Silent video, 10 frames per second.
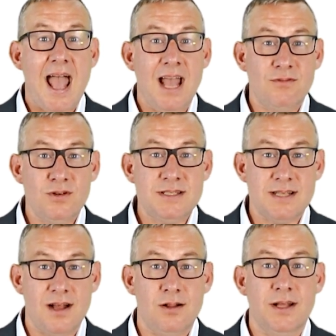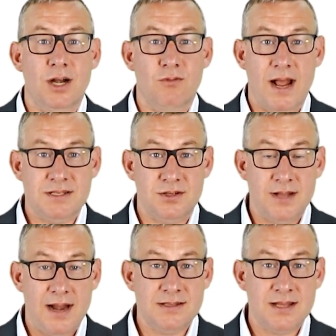Every cell in a raster
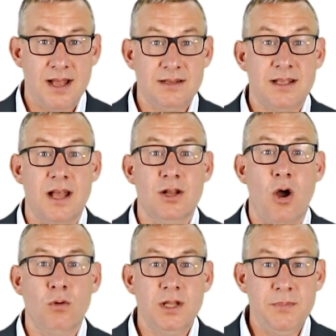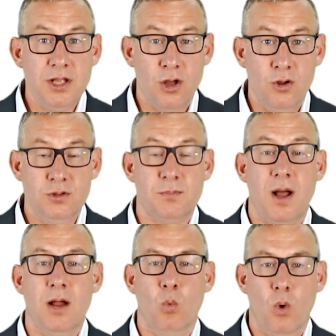dataset can only be owned
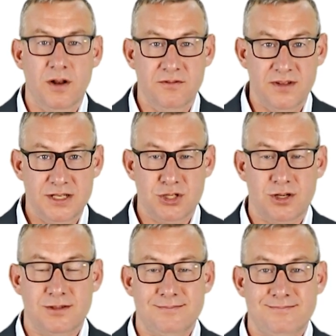by one feature.